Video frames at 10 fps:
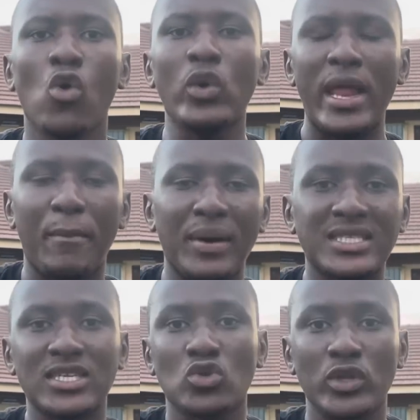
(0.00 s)

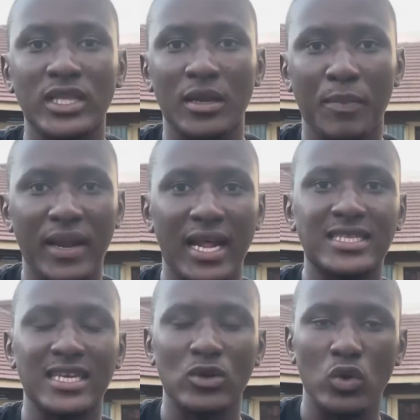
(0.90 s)
Ulepasa scored that
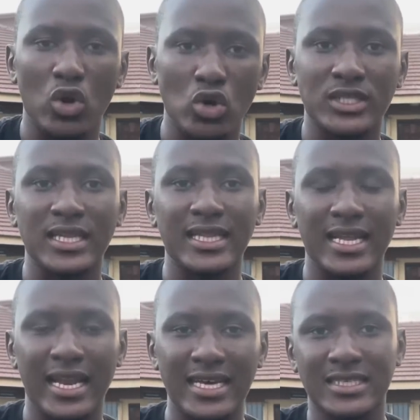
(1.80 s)
penalty and we lost in the
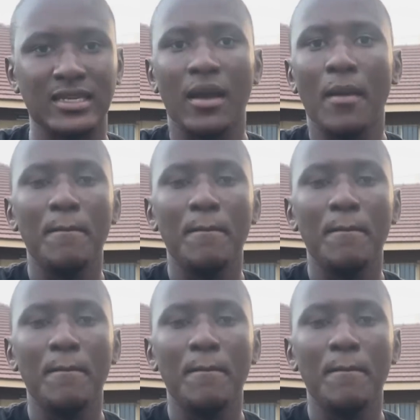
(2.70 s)
last